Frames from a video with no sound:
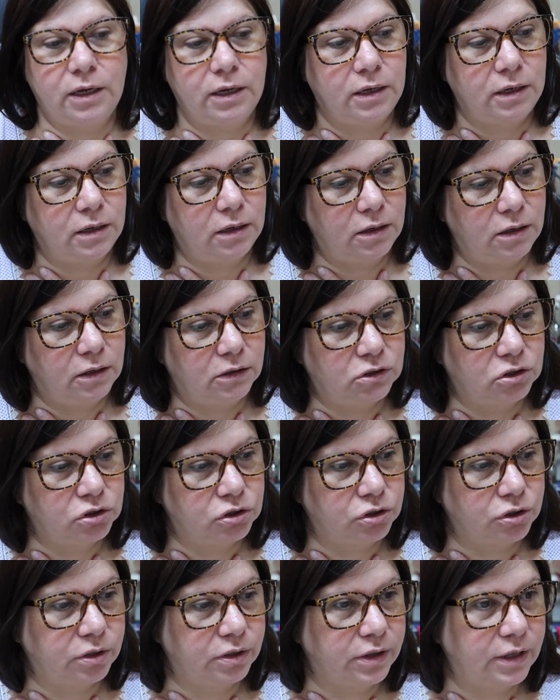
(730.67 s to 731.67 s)
a
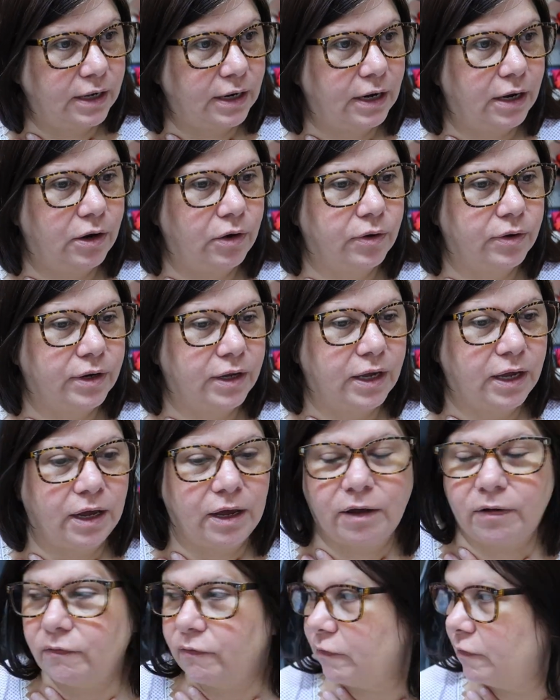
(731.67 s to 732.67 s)
shirt that I already
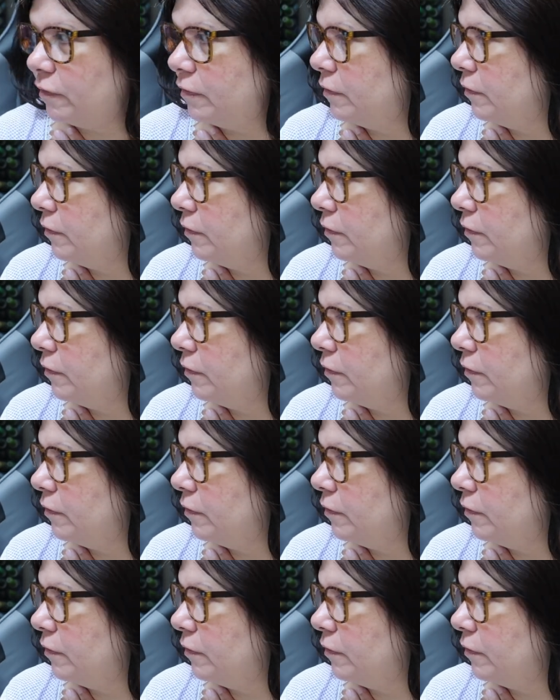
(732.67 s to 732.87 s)
have.